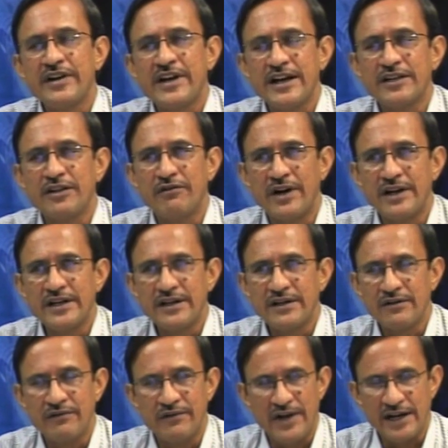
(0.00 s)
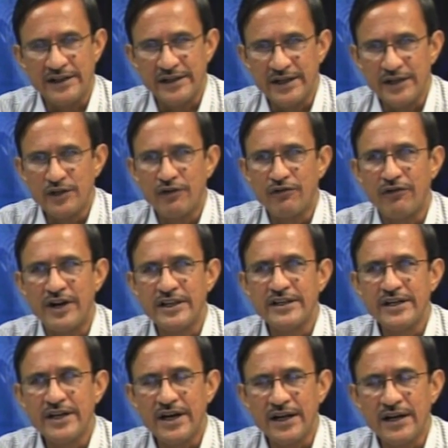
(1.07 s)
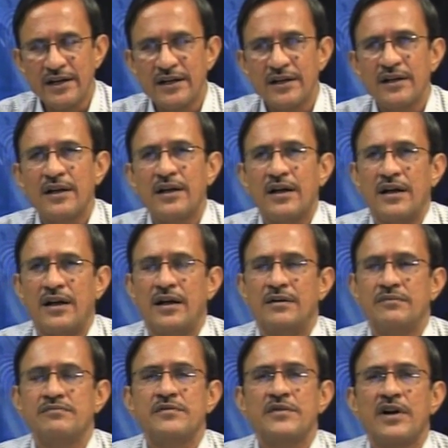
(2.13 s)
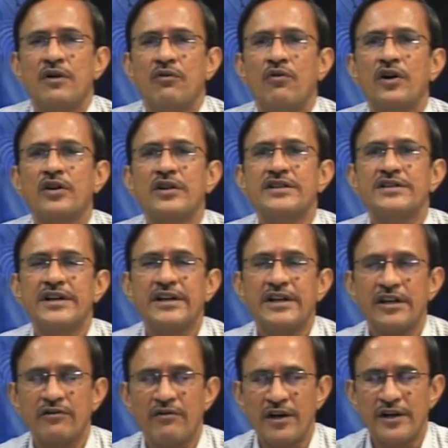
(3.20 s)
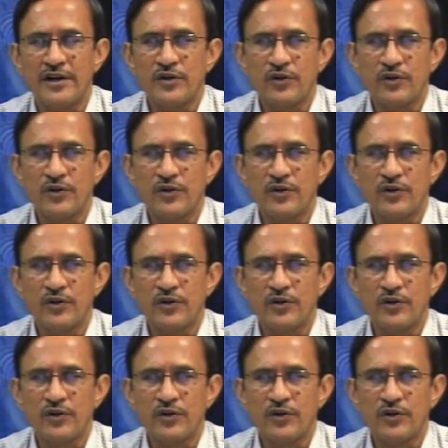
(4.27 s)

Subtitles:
at the end of 1 year, what is it equivalent